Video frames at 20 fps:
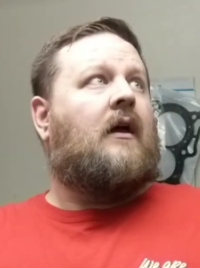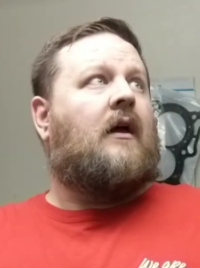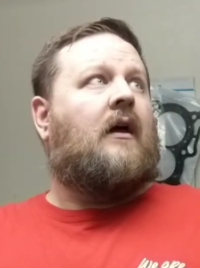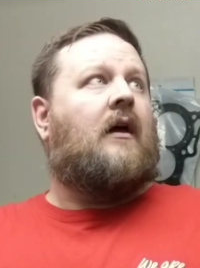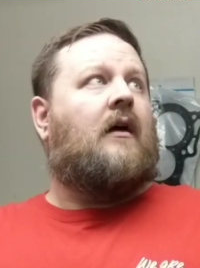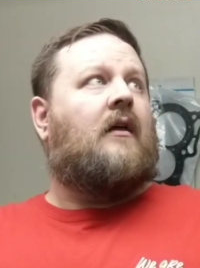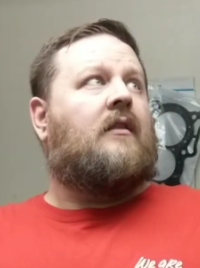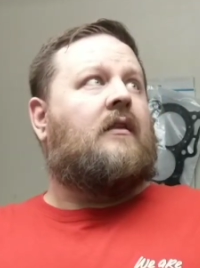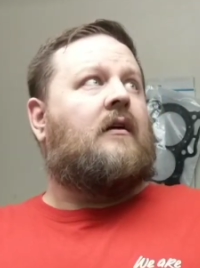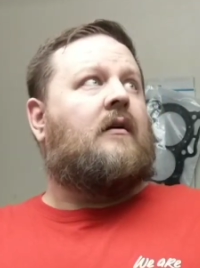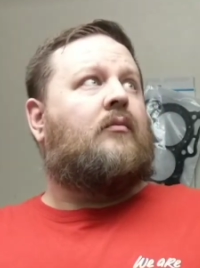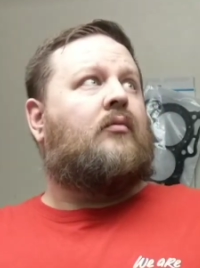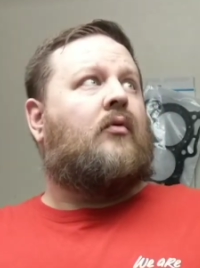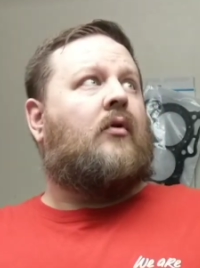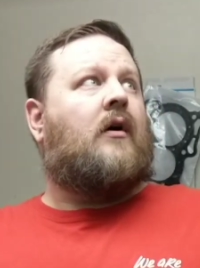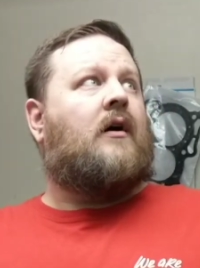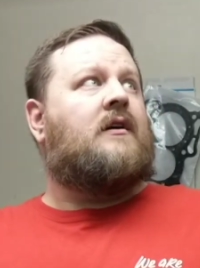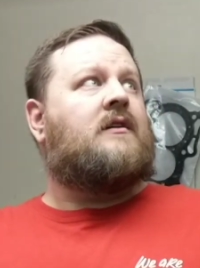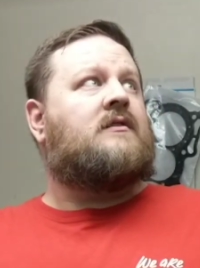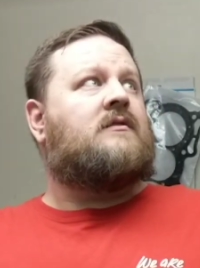and the
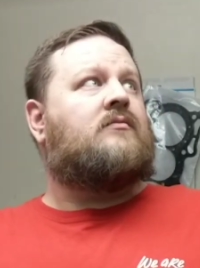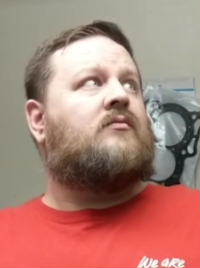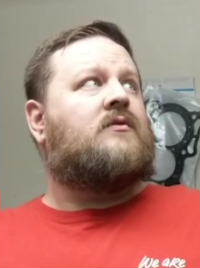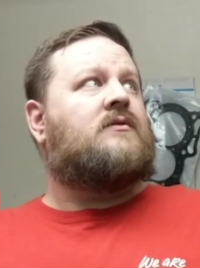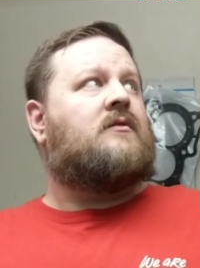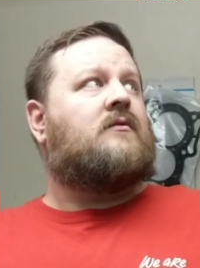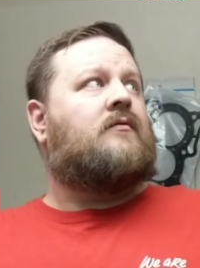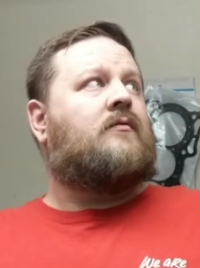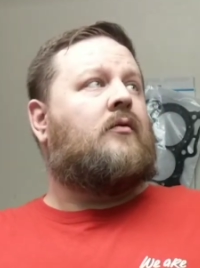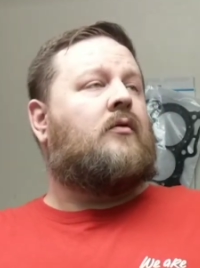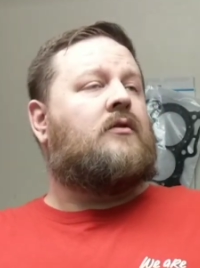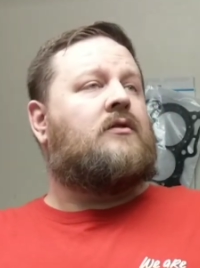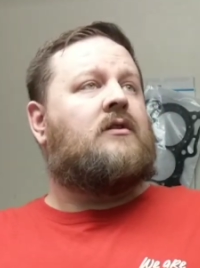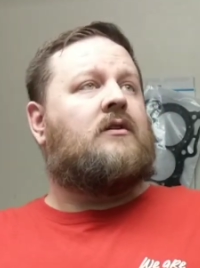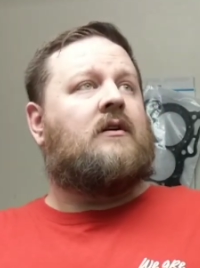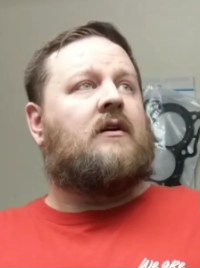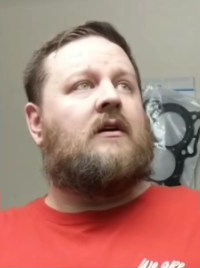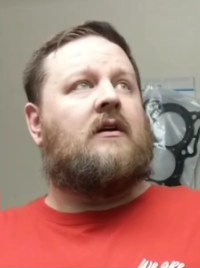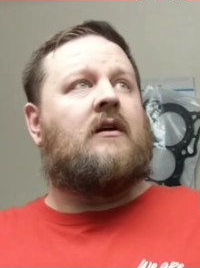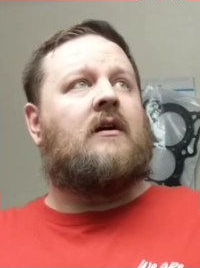price was
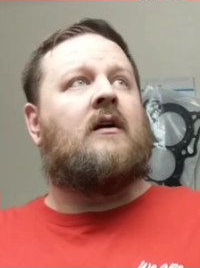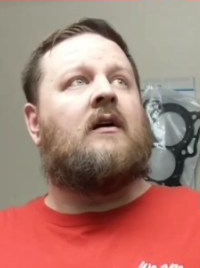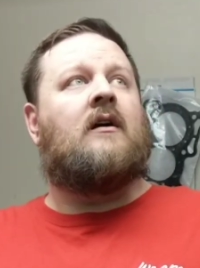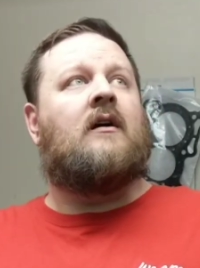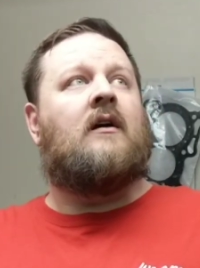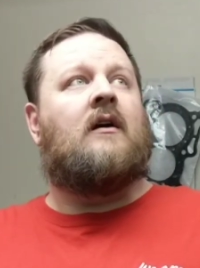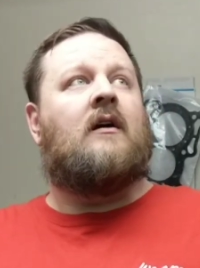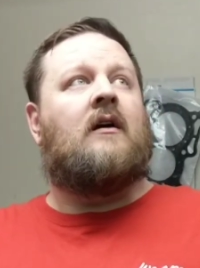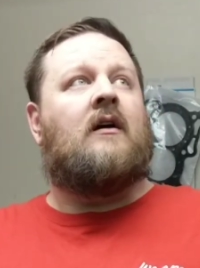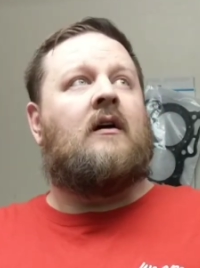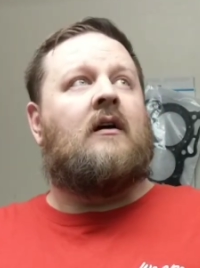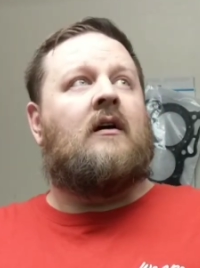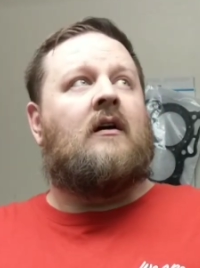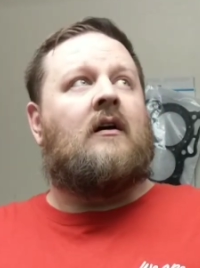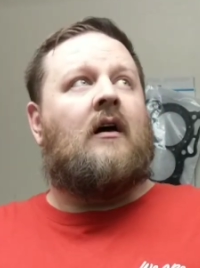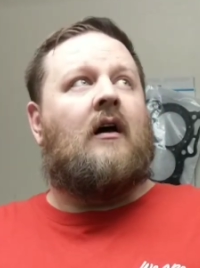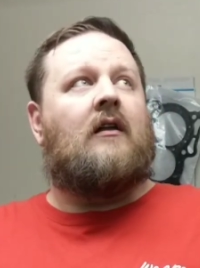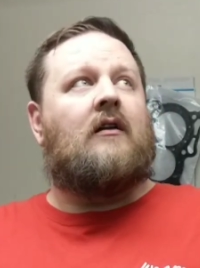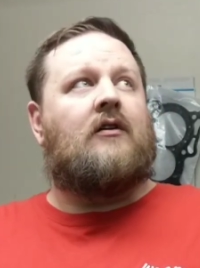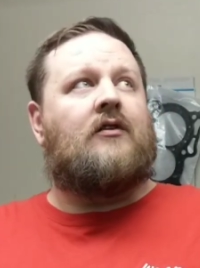unfortunately
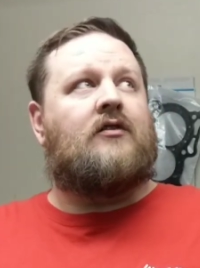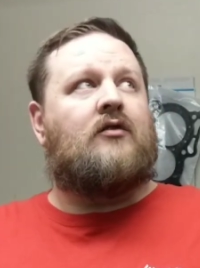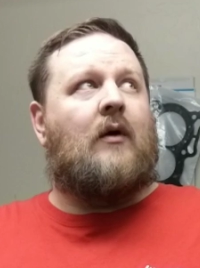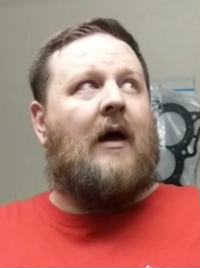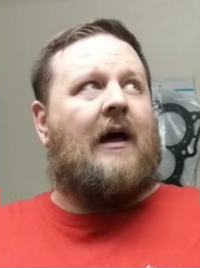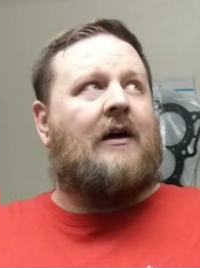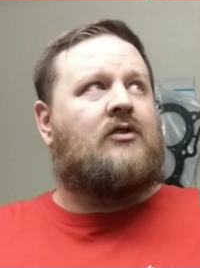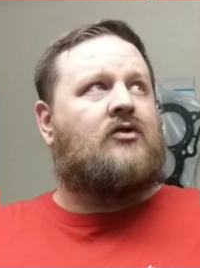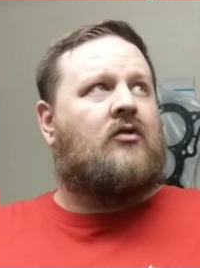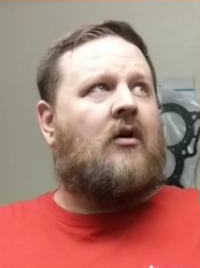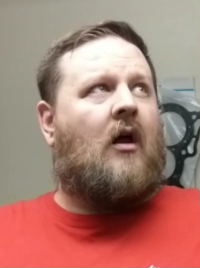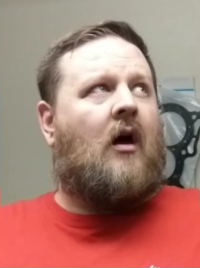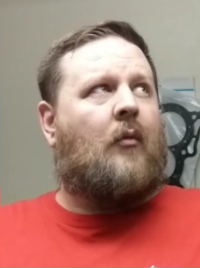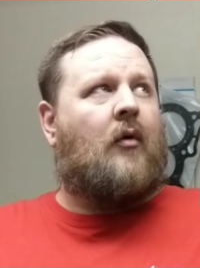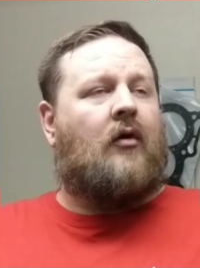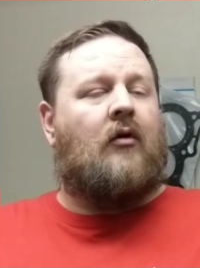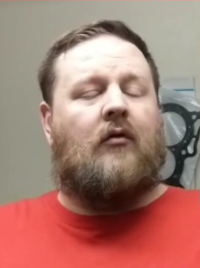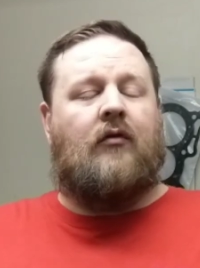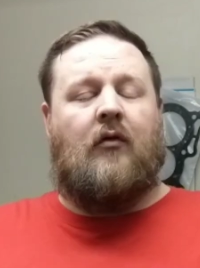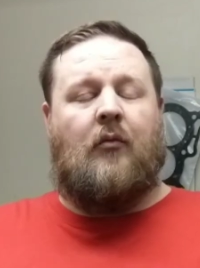a little too
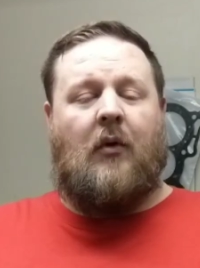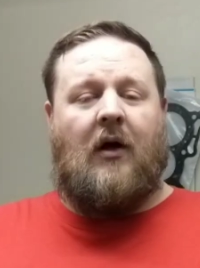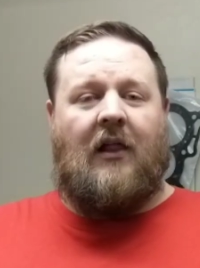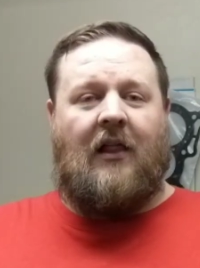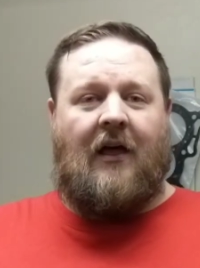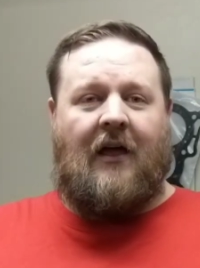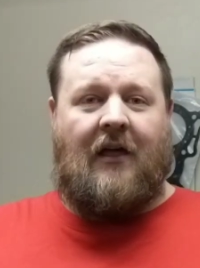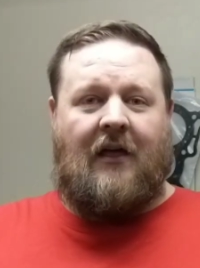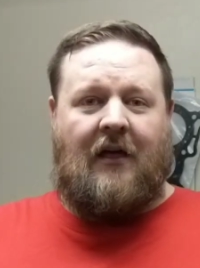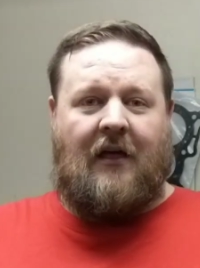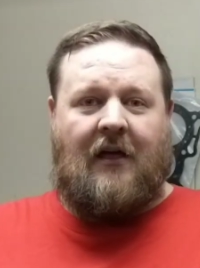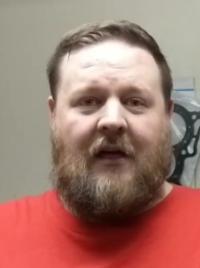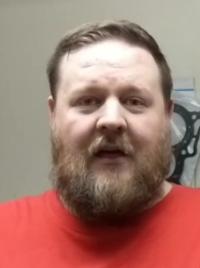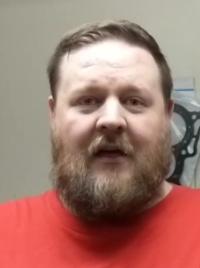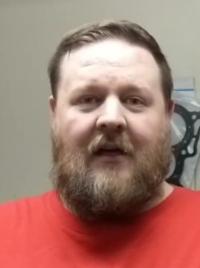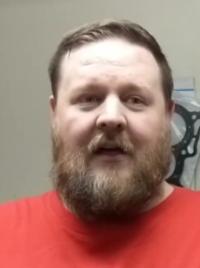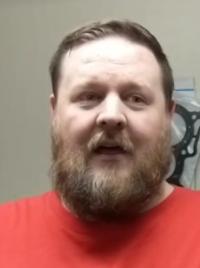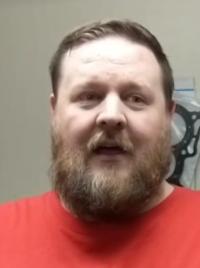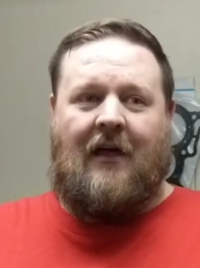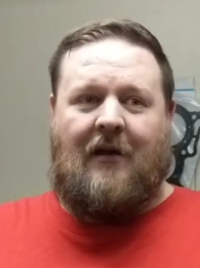astronomical for my liking
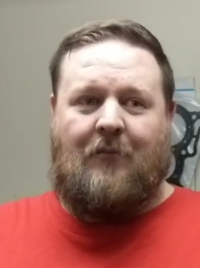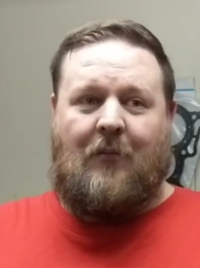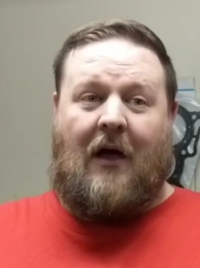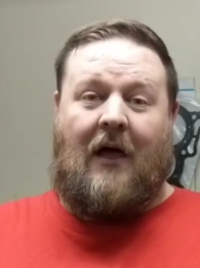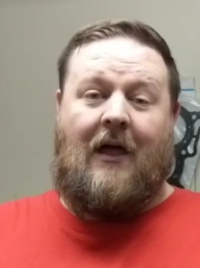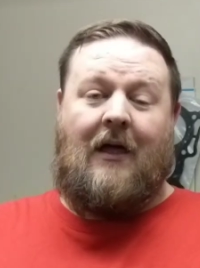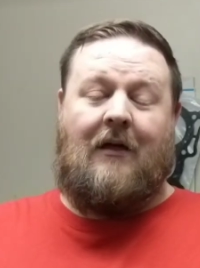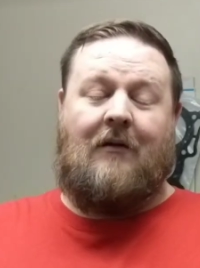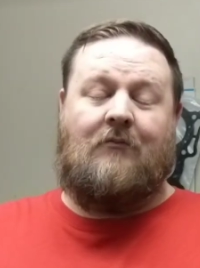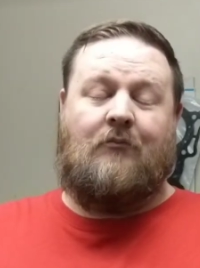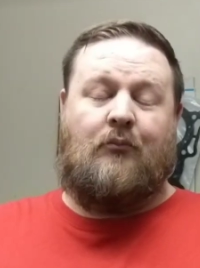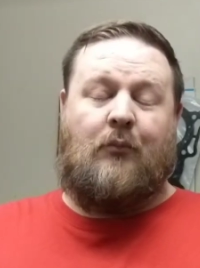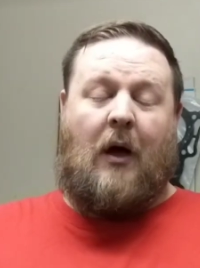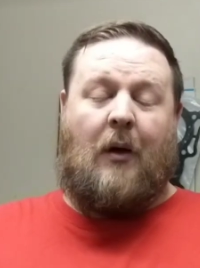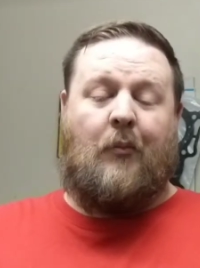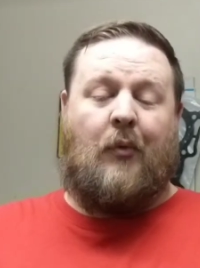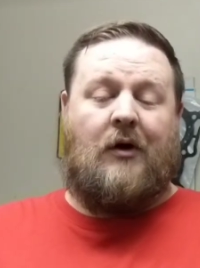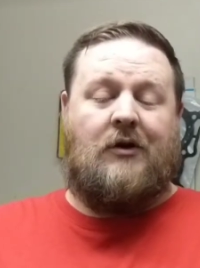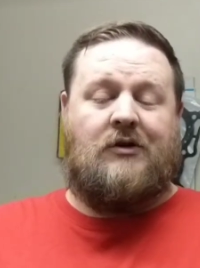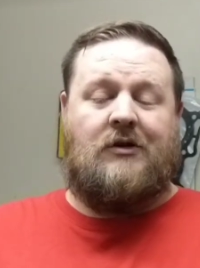and
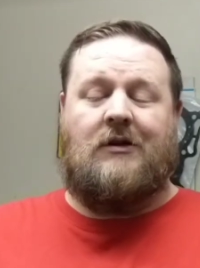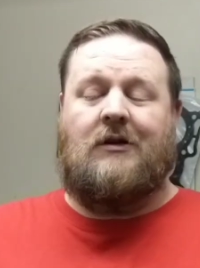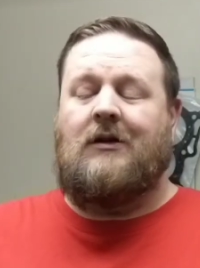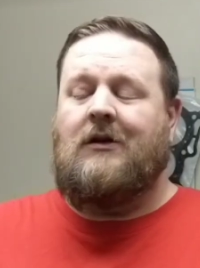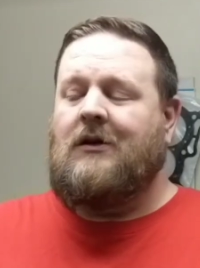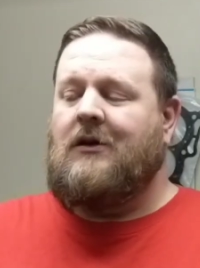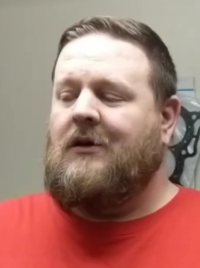my budget.